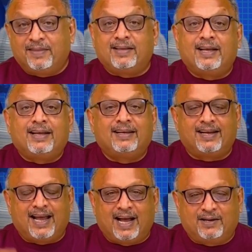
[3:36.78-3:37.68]
This
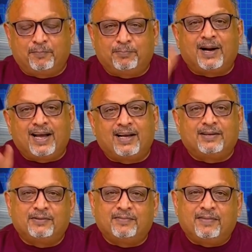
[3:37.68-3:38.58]
Arab
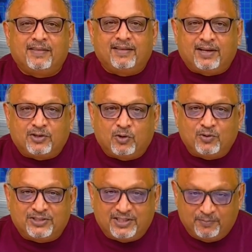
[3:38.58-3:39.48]
plan,
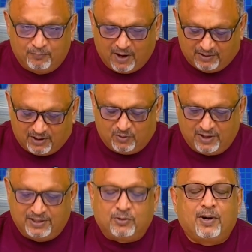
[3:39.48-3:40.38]
endorsed at a March
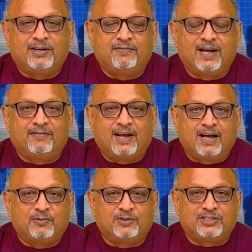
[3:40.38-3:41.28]
2025
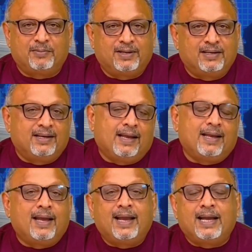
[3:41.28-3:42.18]
Cairo summit,
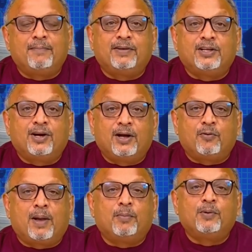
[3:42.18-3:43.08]
aims to clear
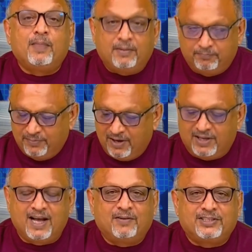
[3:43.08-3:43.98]
rubble, build
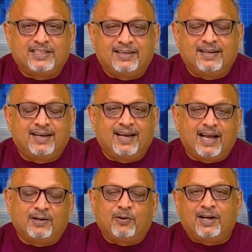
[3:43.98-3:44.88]
housing,
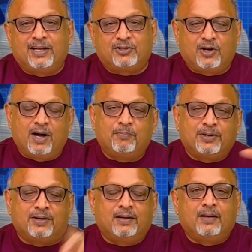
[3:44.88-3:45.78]
and create jobs,